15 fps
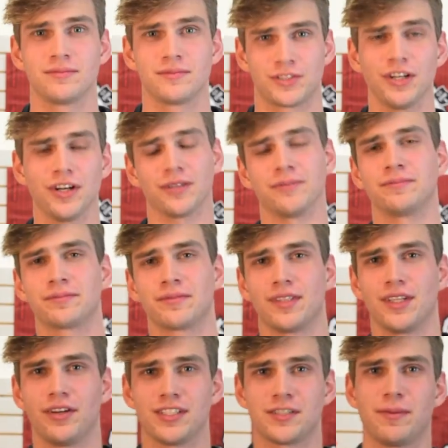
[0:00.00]
Sure,
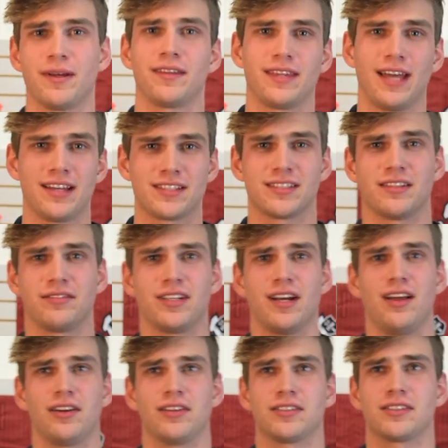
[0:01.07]
you could spend thousands of
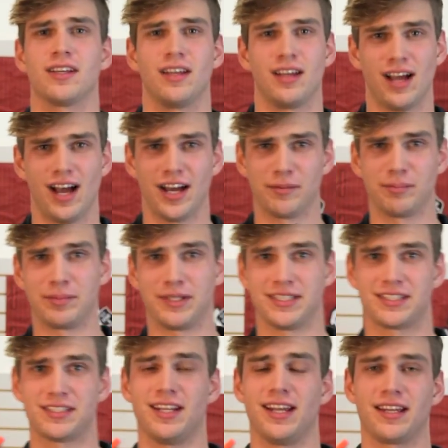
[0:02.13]
dollars on a
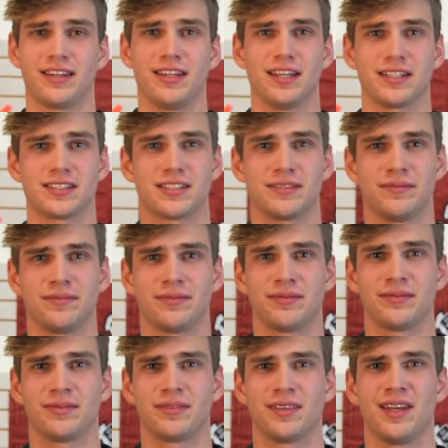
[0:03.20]
beast like this.
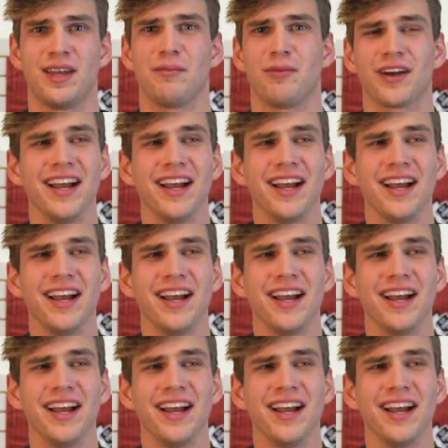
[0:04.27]
What